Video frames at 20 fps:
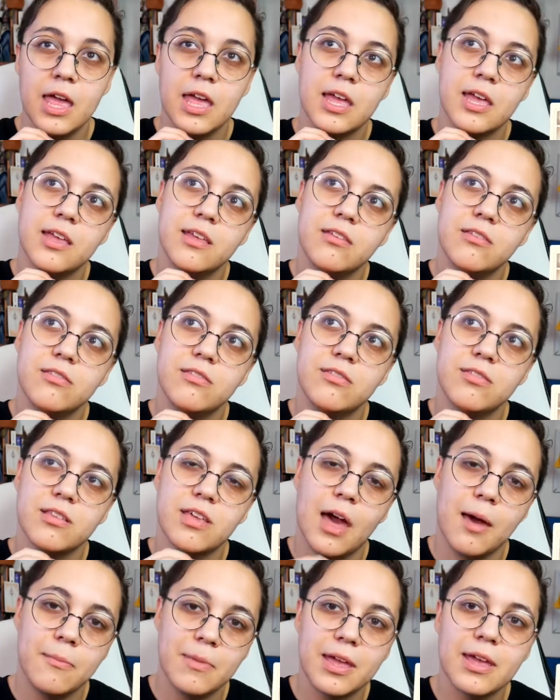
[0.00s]
is
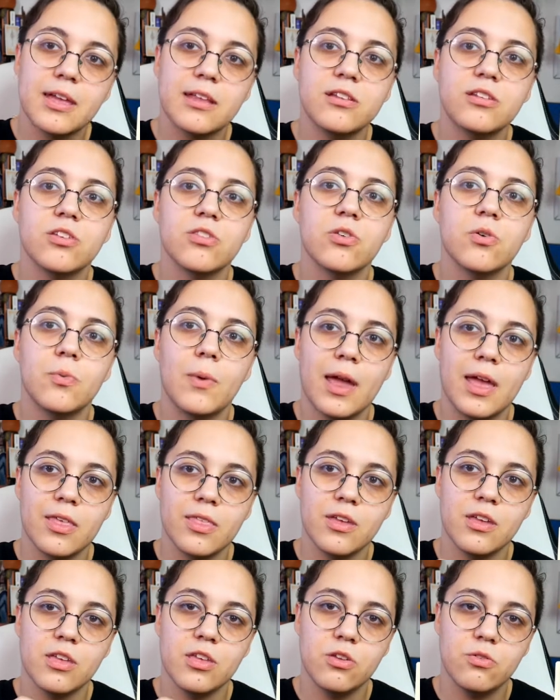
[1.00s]
coming into the way
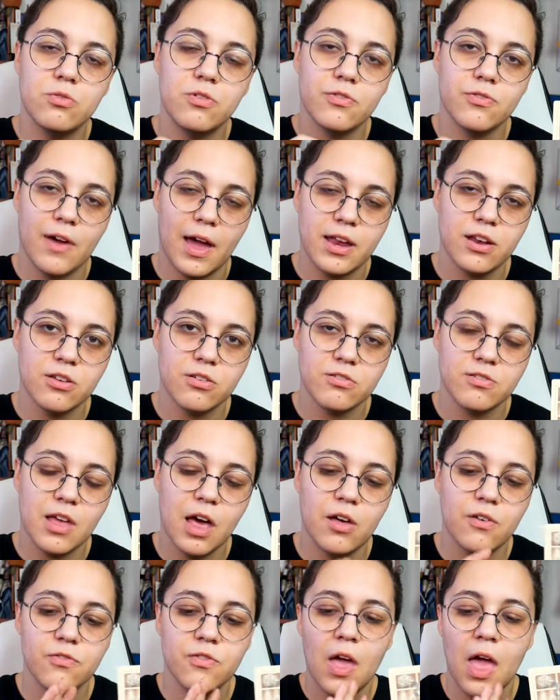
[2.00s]
that you define
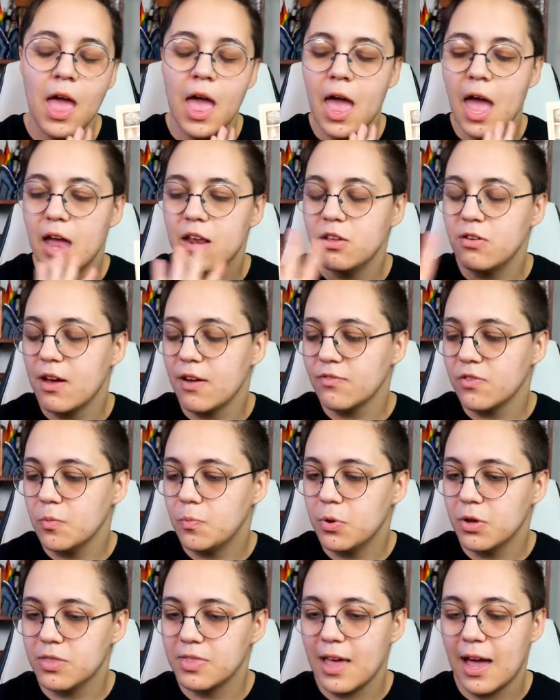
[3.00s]
yourself, and you have to
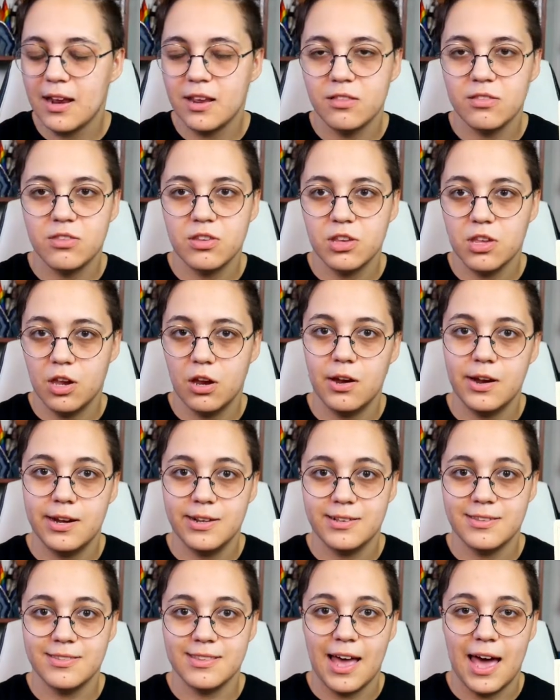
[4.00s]
put that insecurity
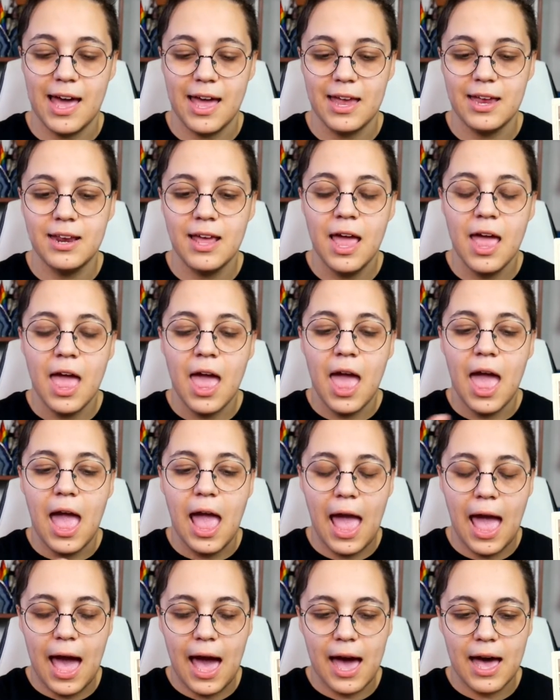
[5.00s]
aside
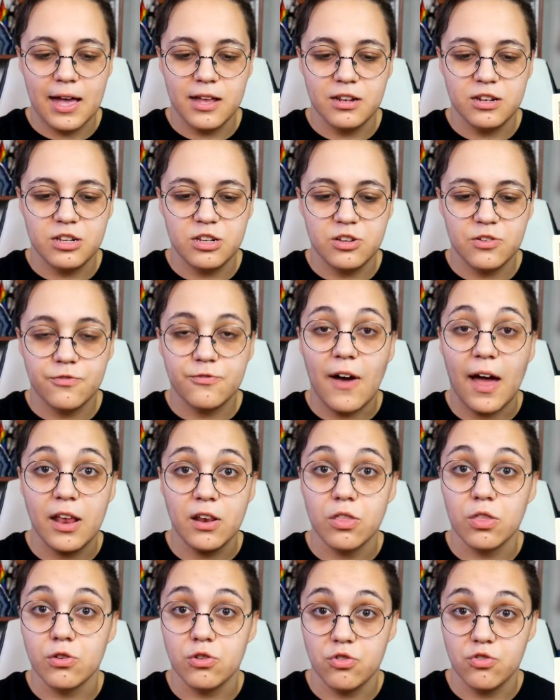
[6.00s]
and
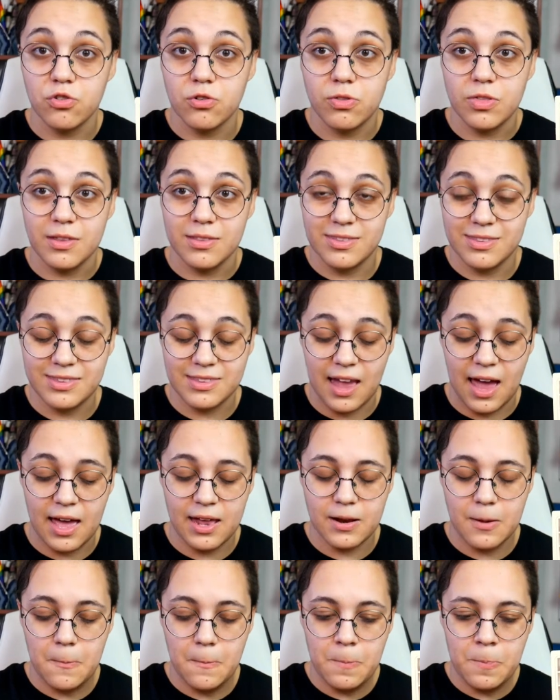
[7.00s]
find the truth
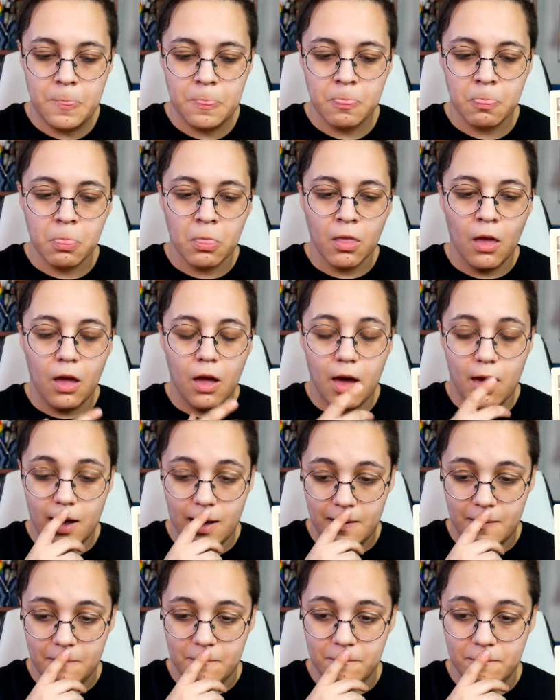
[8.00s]
instead.
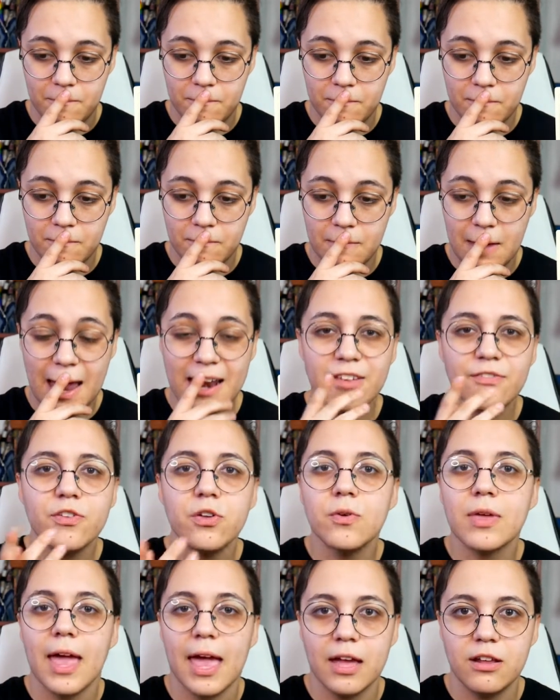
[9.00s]
Um, and if
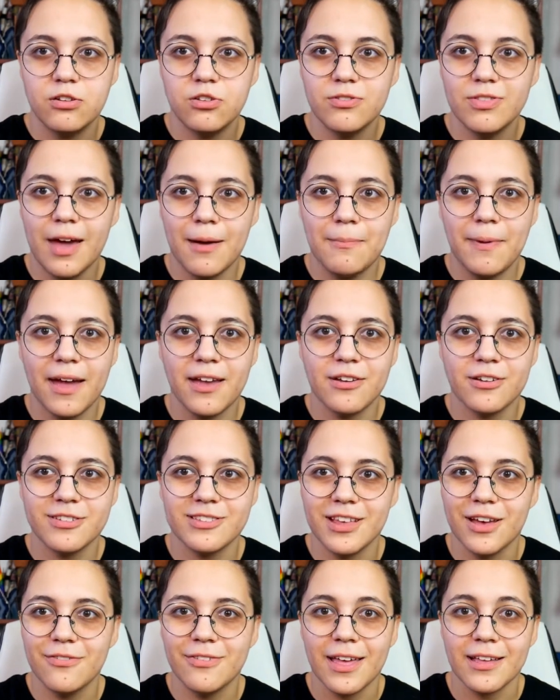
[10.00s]
you can't do that by
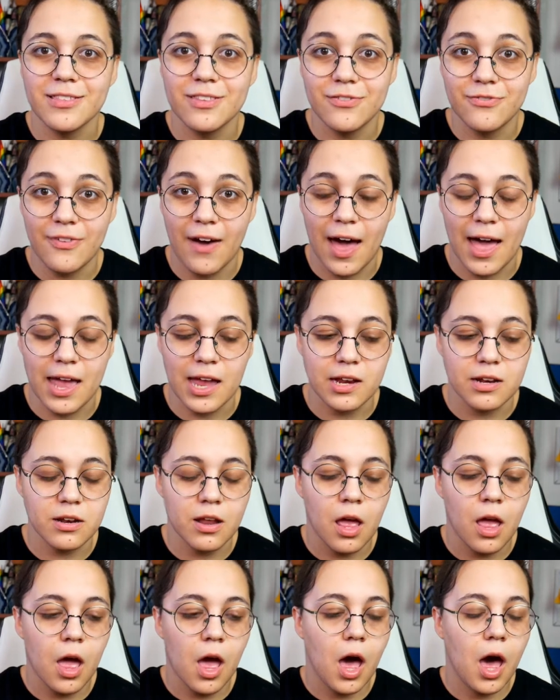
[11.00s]
yourself, that's fine.
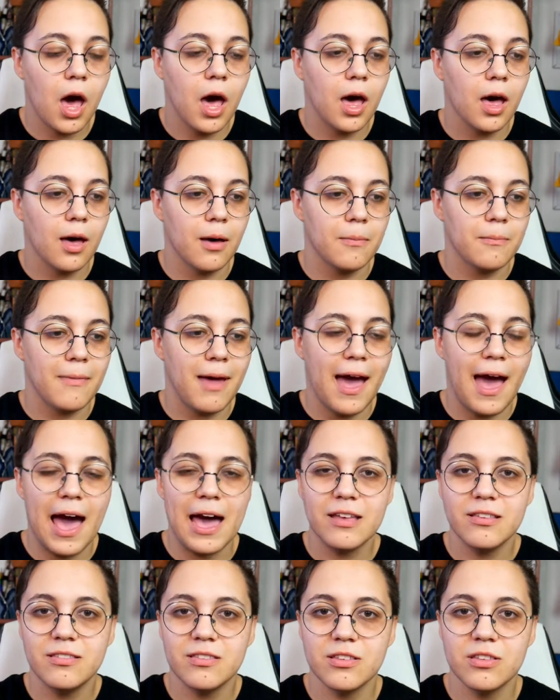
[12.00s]
Um,
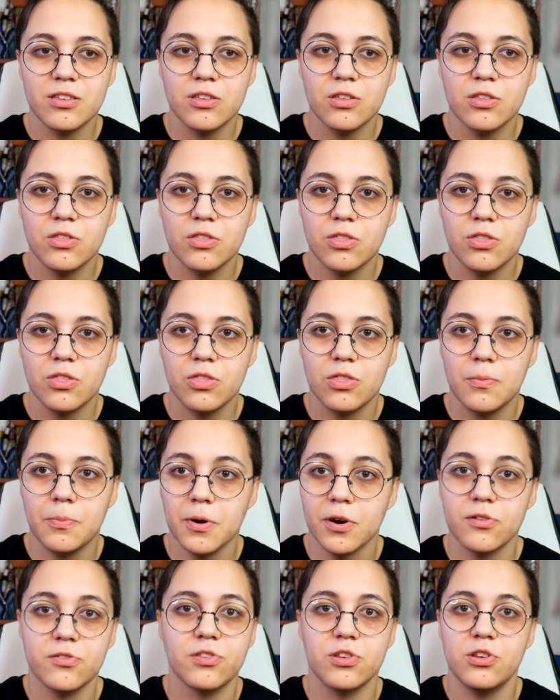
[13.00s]
ask the
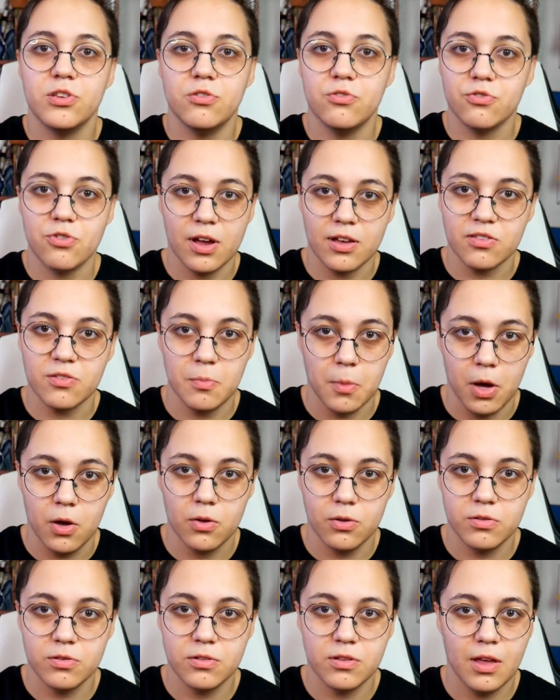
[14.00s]
person you trust
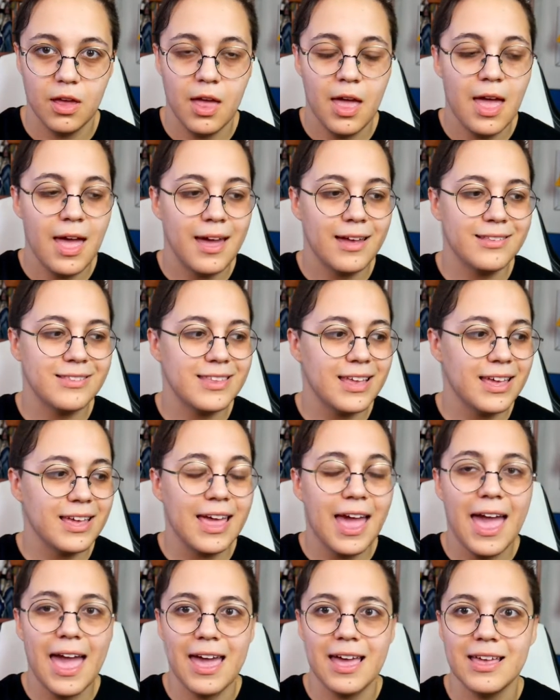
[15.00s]
most and say,
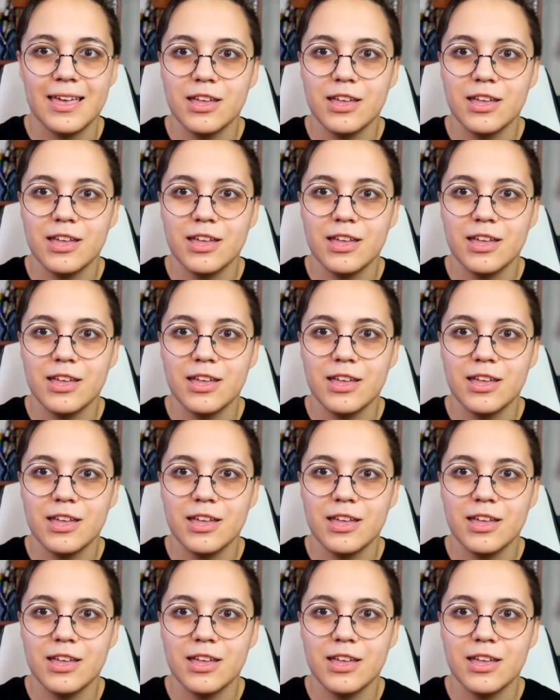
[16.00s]
hey,